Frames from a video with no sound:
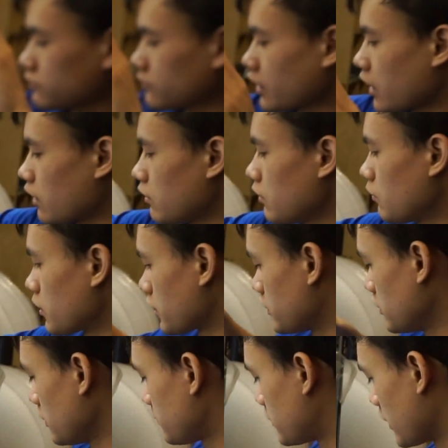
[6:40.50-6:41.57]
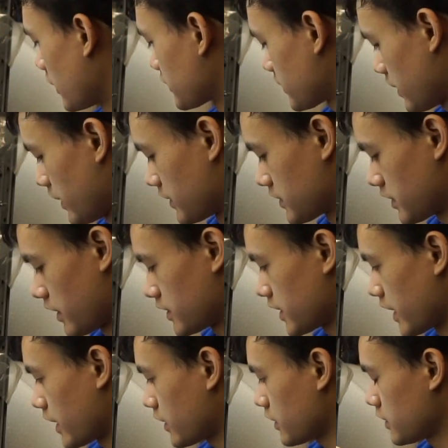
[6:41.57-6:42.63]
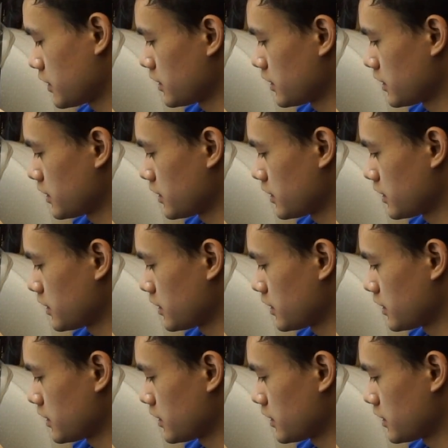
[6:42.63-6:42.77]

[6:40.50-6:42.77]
Now, what a noob does is they take